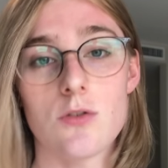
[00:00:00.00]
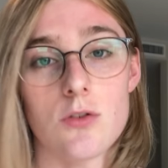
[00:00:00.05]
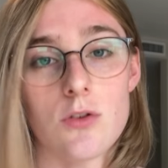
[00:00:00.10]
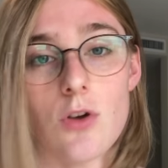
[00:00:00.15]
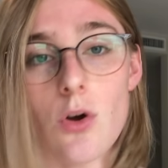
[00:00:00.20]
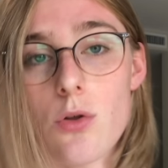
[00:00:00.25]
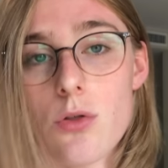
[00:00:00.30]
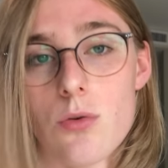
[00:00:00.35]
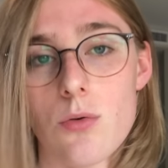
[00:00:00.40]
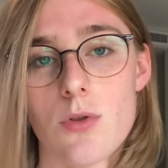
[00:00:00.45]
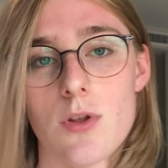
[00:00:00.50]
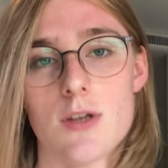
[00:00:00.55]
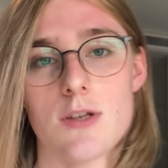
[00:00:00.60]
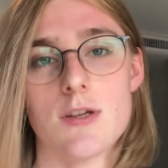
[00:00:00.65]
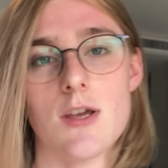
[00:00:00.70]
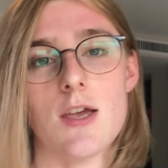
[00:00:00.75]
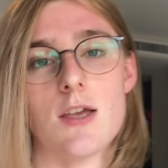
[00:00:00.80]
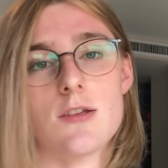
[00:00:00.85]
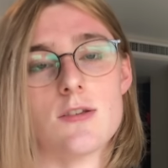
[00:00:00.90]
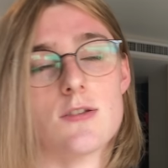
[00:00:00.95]
go through their
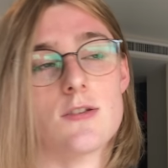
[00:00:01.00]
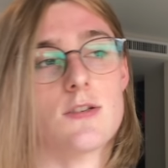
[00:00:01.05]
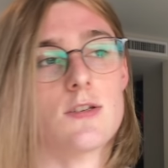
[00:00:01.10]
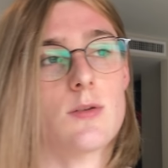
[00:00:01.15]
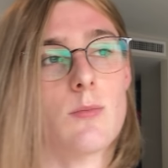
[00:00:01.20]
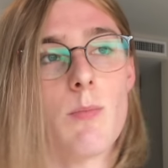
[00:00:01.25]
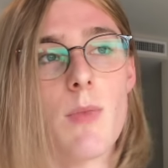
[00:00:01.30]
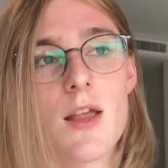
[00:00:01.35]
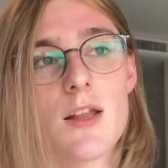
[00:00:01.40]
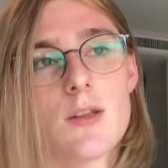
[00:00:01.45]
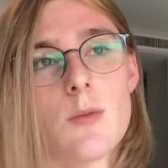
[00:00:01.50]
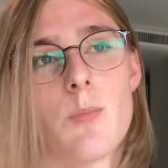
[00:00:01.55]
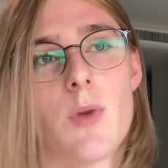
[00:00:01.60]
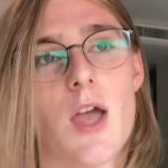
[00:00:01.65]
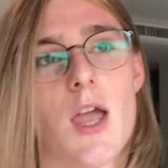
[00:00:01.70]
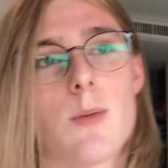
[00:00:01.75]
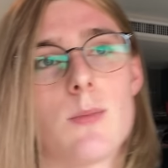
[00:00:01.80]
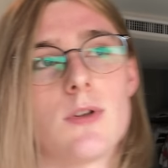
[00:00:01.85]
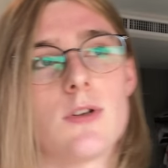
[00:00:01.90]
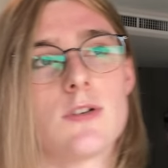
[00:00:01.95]
tests, make the
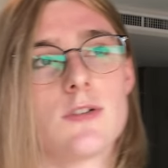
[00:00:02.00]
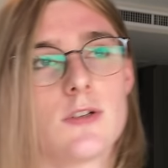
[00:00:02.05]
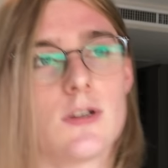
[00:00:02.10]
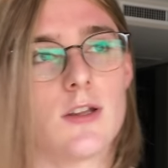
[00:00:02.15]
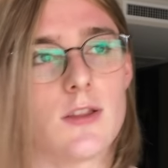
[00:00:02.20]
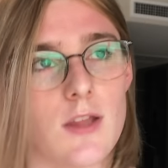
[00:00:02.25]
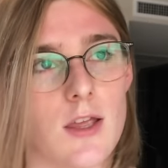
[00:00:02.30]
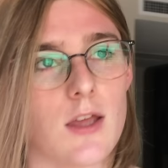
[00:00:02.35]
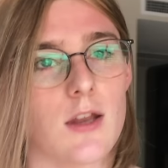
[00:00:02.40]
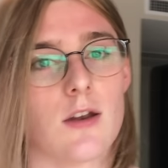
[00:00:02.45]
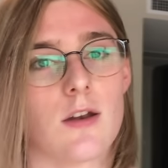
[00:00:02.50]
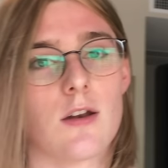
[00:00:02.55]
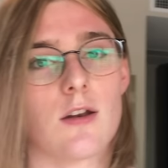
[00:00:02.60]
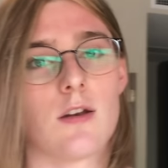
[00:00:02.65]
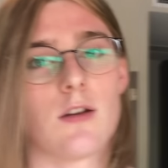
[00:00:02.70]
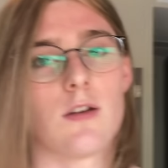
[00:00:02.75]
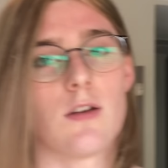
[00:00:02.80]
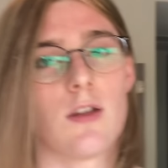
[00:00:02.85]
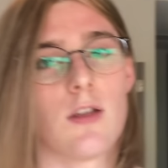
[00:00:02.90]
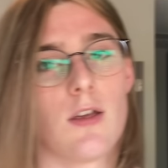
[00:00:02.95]
payment, and then
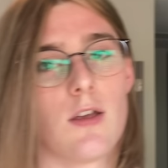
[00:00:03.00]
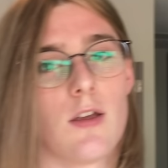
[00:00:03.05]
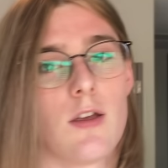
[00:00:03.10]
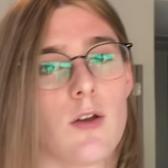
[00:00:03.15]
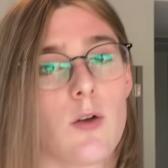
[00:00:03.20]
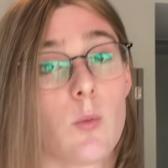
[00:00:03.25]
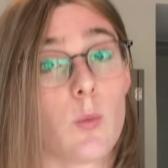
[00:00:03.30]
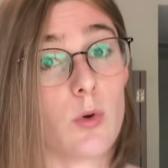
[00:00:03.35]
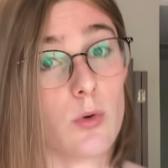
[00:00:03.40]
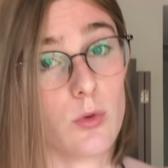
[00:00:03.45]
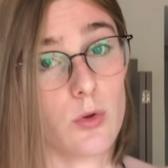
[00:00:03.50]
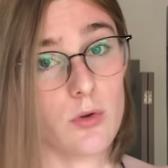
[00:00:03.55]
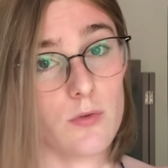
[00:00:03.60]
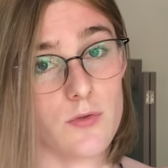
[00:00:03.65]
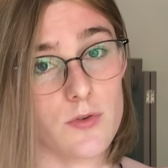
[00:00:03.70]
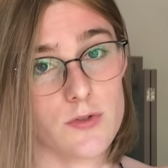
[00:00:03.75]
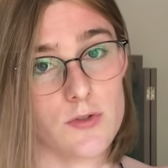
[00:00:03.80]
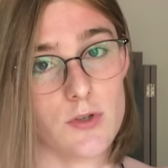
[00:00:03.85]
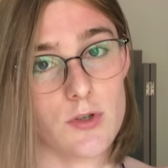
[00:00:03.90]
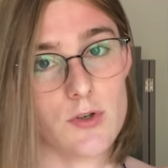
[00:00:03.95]
we're all good
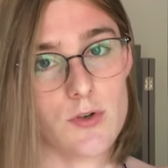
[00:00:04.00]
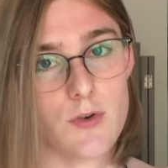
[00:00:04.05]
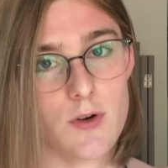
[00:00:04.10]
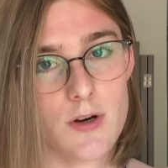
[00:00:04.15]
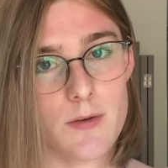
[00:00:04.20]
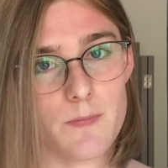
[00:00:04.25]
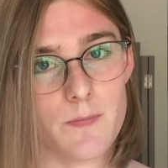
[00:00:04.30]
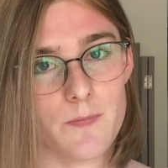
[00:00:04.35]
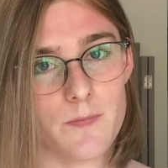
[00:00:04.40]
for surgery.